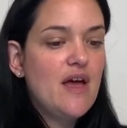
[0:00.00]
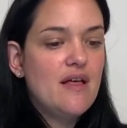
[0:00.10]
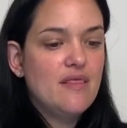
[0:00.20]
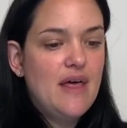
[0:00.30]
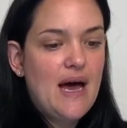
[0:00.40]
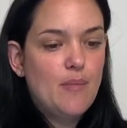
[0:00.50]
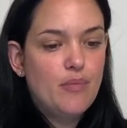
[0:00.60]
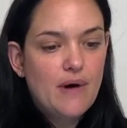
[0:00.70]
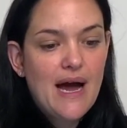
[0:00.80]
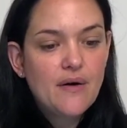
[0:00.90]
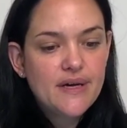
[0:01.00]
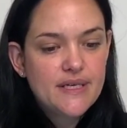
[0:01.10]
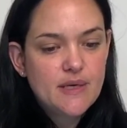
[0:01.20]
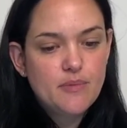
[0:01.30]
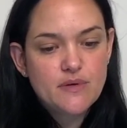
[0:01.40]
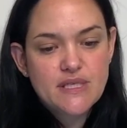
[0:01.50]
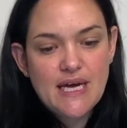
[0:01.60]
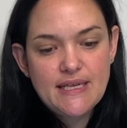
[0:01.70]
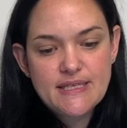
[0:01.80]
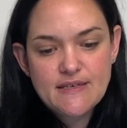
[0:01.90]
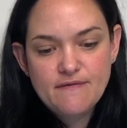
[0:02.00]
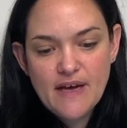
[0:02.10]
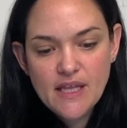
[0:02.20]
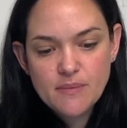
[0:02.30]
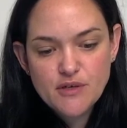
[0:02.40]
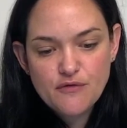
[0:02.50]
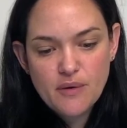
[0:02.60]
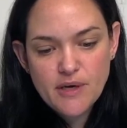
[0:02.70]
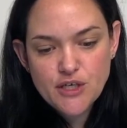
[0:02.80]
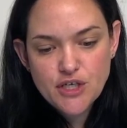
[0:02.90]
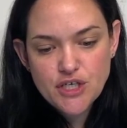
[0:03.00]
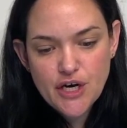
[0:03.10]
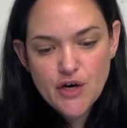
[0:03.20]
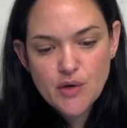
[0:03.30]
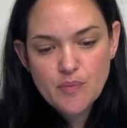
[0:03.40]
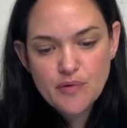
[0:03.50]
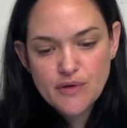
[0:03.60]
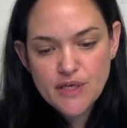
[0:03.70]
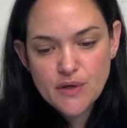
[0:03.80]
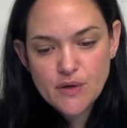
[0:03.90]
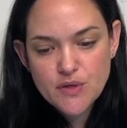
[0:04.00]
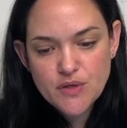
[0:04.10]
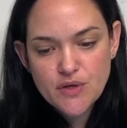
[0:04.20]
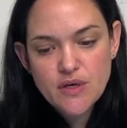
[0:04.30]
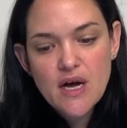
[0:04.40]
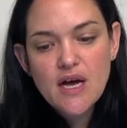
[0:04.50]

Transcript: that brown adipocytes developed from a shared precursor